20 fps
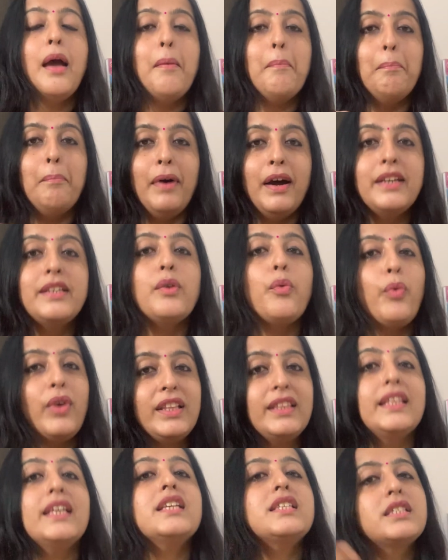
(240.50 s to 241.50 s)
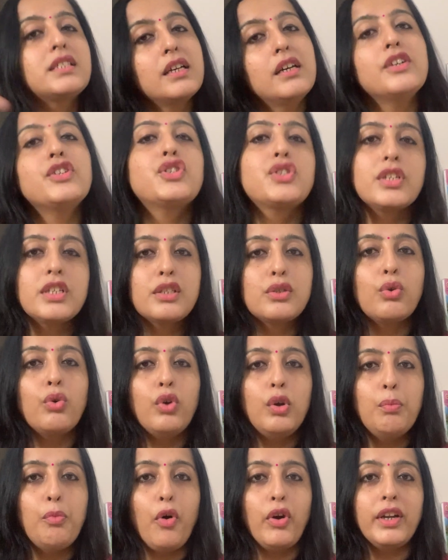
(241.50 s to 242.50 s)
But when they searched his whole
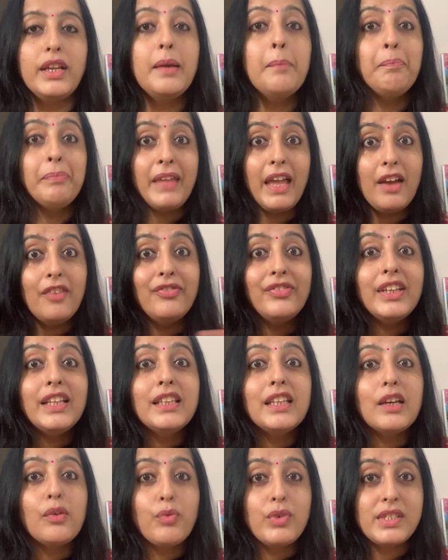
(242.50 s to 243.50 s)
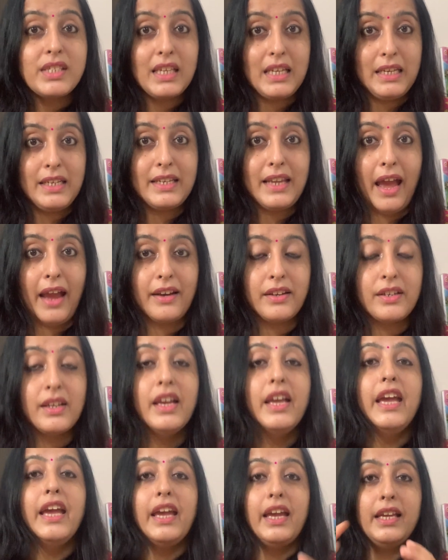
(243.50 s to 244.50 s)
body, everything was intact.
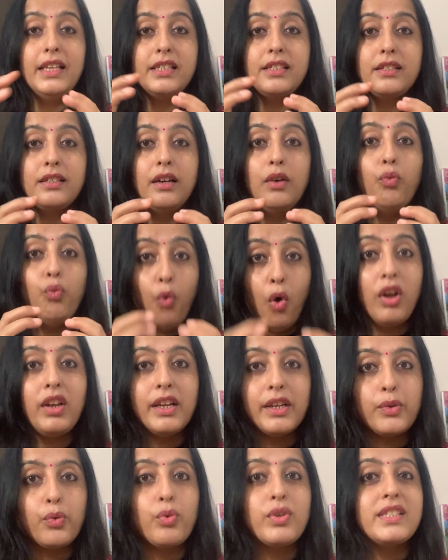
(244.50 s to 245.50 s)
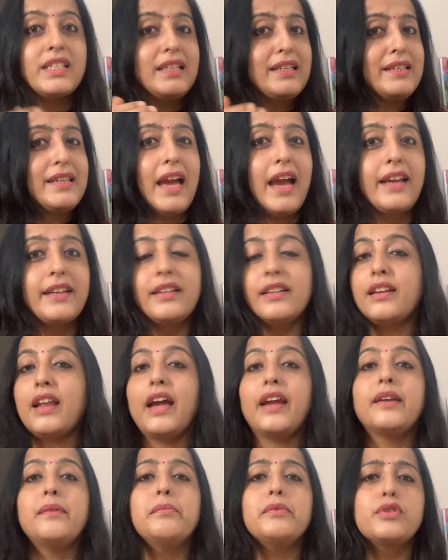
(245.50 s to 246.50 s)
His wallet was intact. It
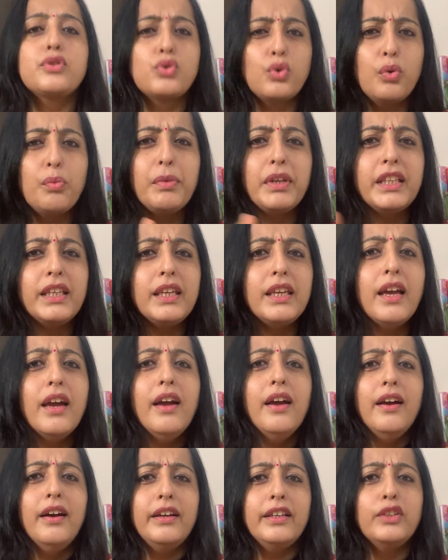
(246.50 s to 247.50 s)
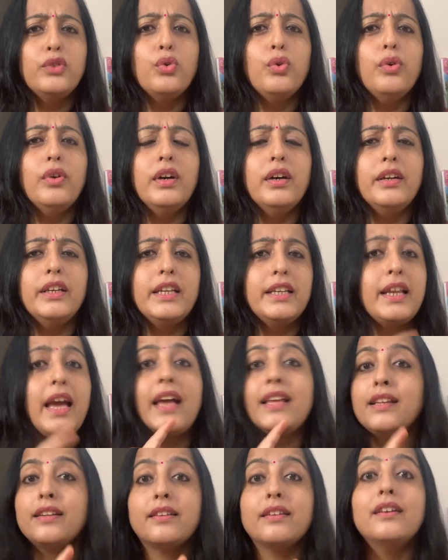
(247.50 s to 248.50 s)
had so many, it
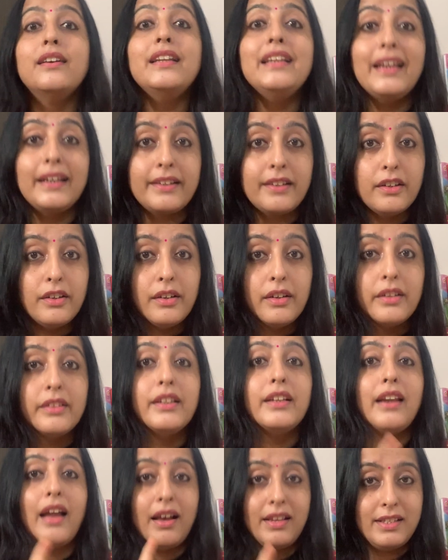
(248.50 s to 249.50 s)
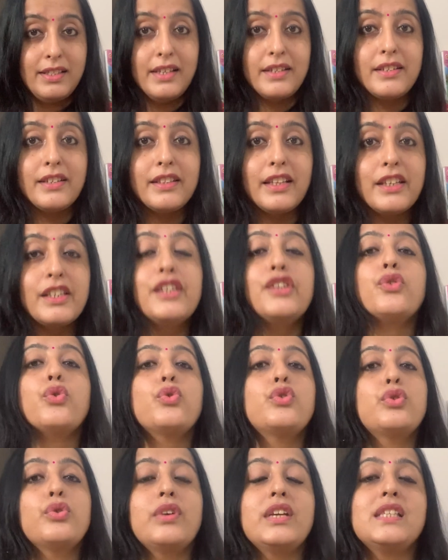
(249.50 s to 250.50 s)
had a letter, the last letter that he
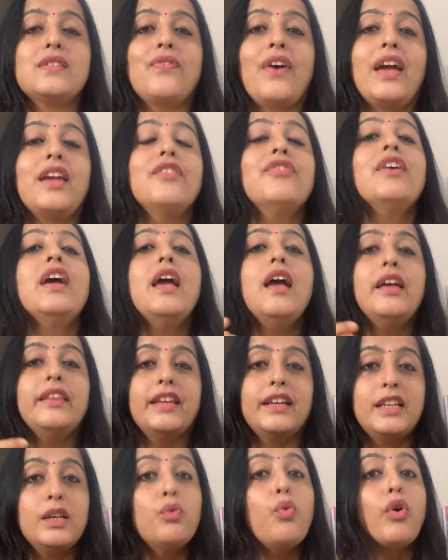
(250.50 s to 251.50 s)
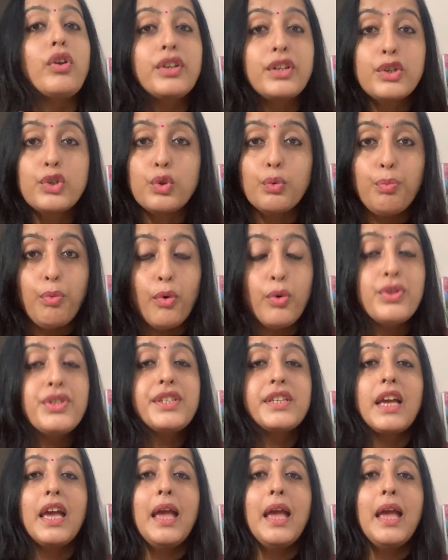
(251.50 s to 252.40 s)
wrote to his wife that he wanted to post,